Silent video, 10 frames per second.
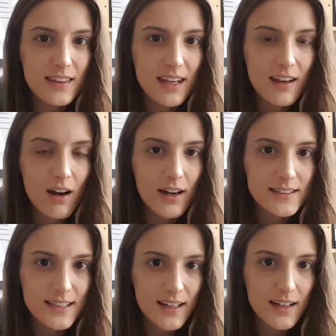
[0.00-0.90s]
the
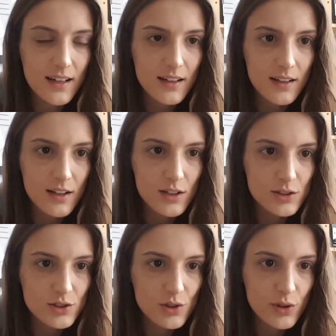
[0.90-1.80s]
idea
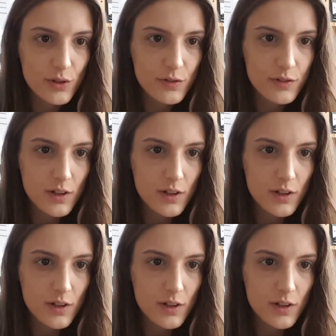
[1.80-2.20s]
sort of